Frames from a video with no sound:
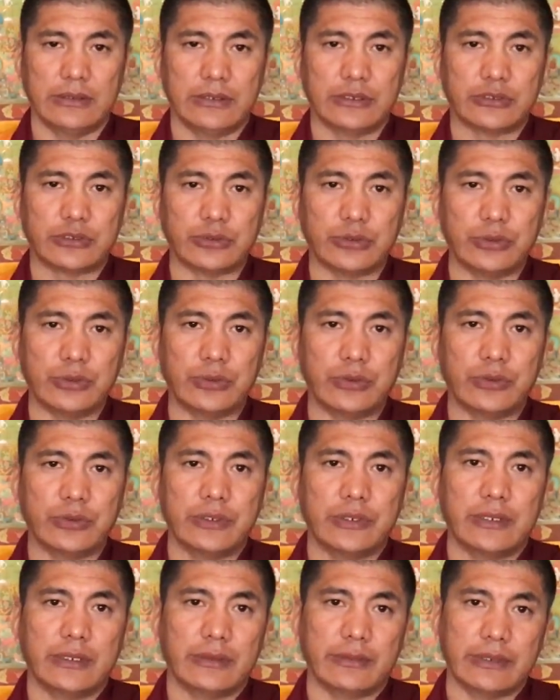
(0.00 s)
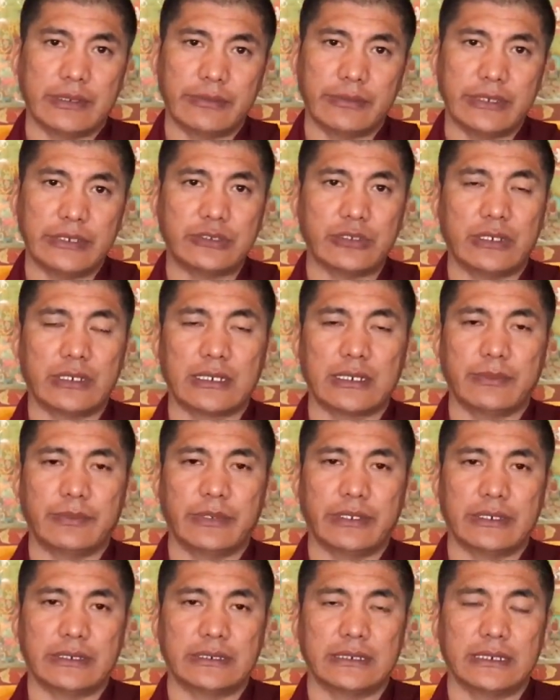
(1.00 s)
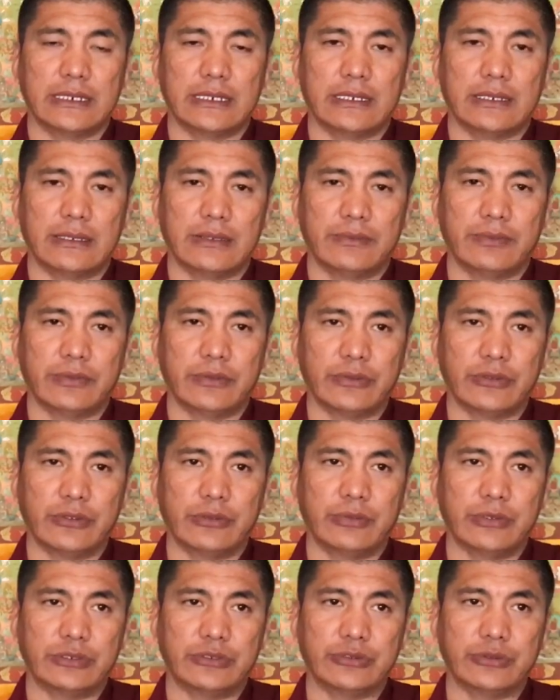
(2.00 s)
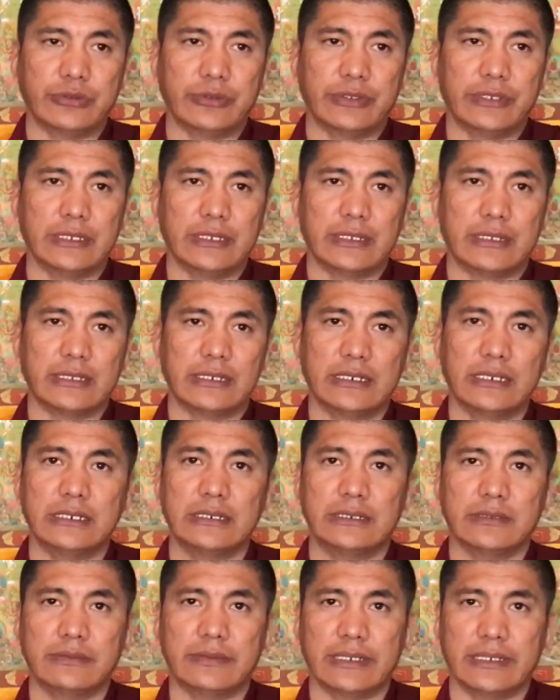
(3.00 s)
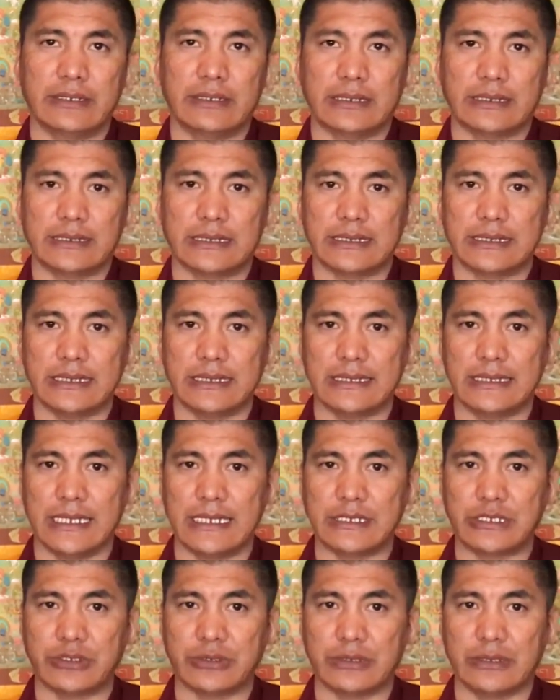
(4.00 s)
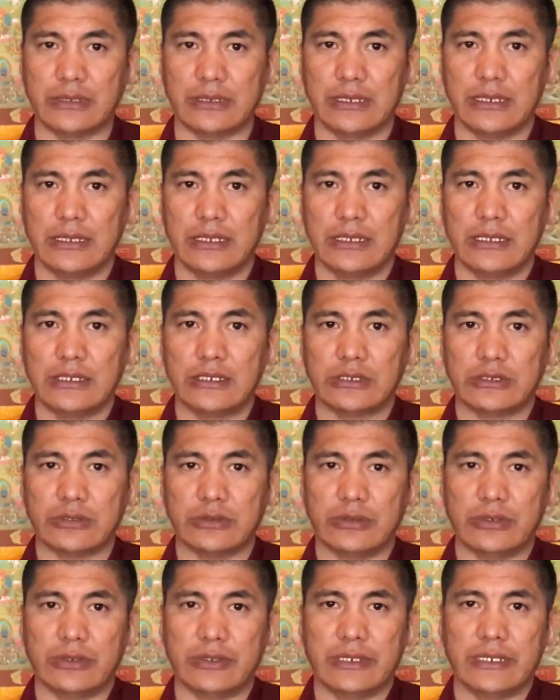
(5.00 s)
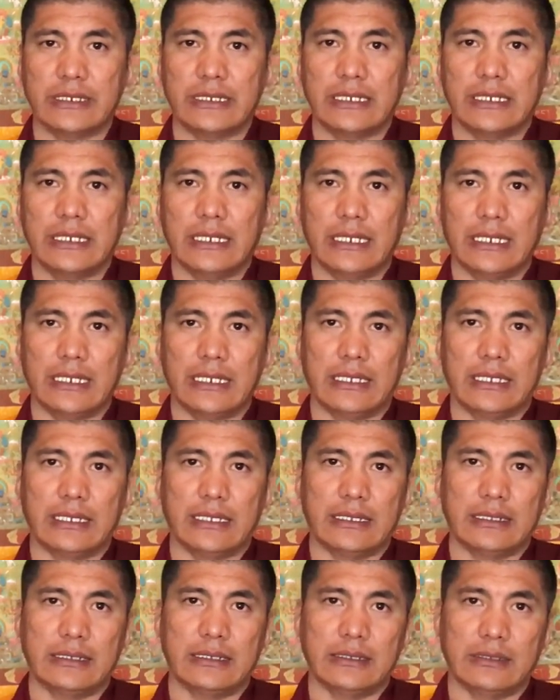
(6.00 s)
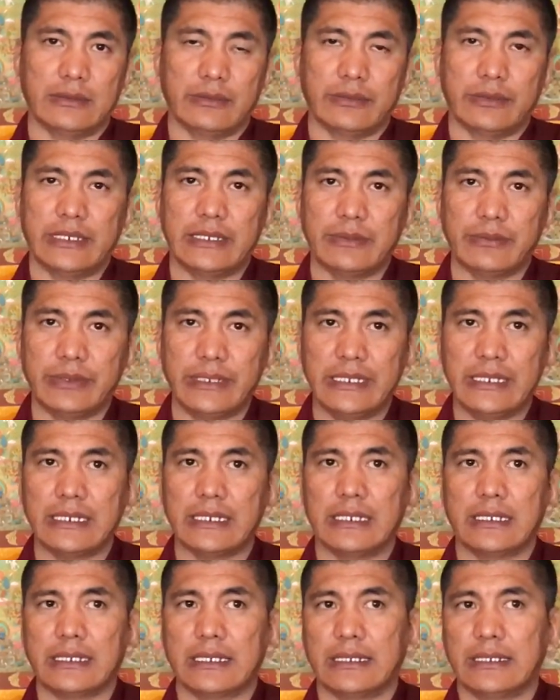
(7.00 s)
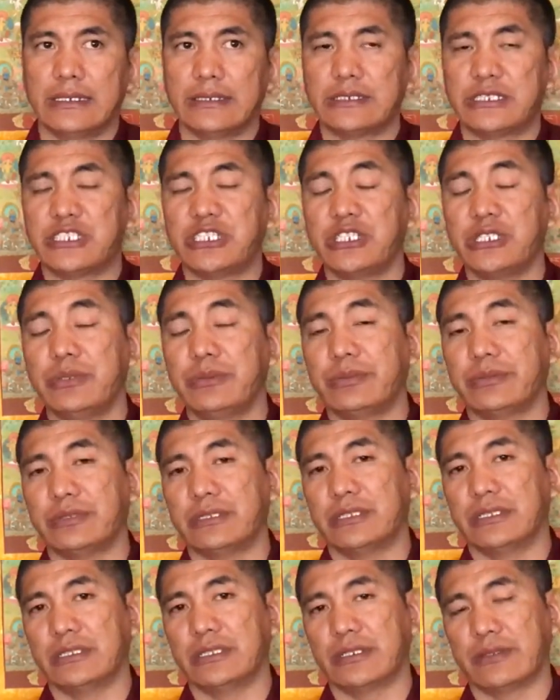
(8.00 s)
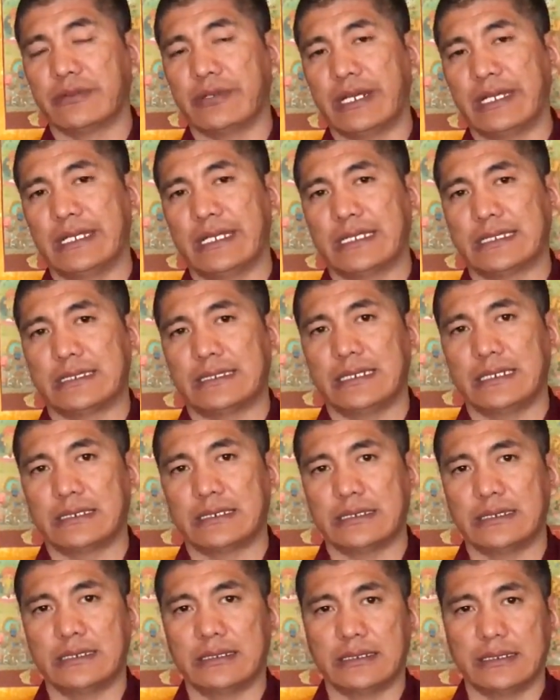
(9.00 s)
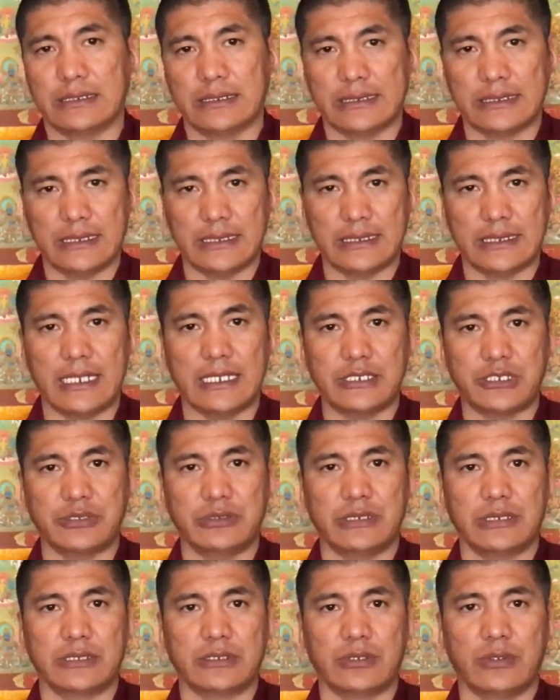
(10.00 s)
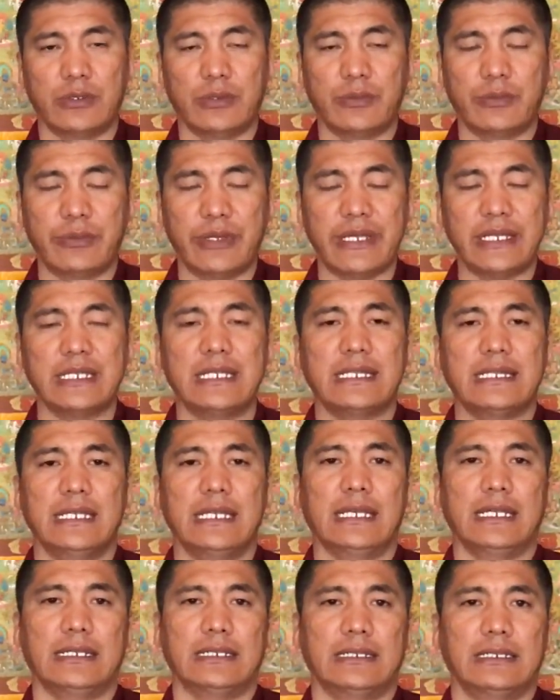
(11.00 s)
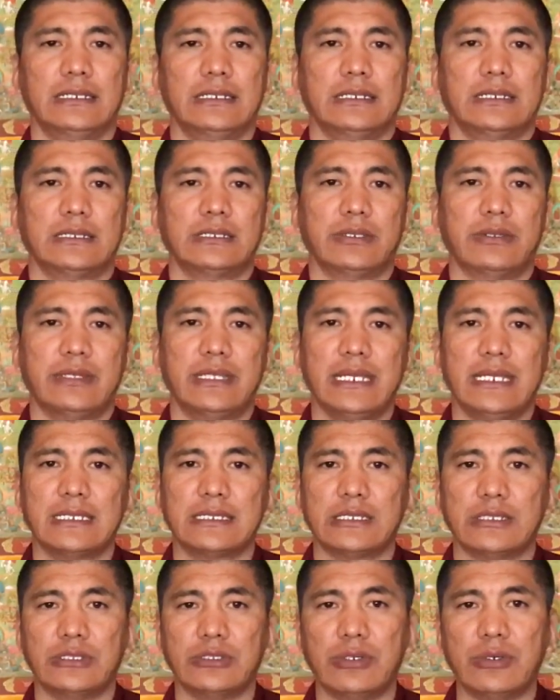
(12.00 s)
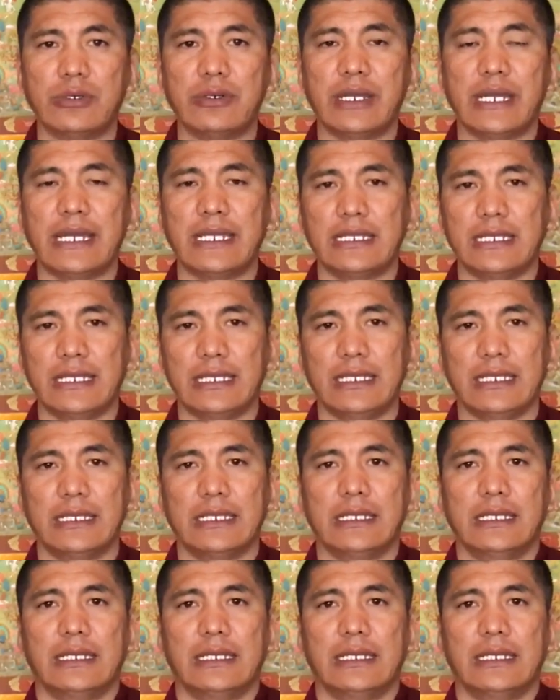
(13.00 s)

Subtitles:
so when we talk about Four Noble Truths, the third one is a cessation. So when we achieve the nirvana stage, the cessation is already there. So there is no any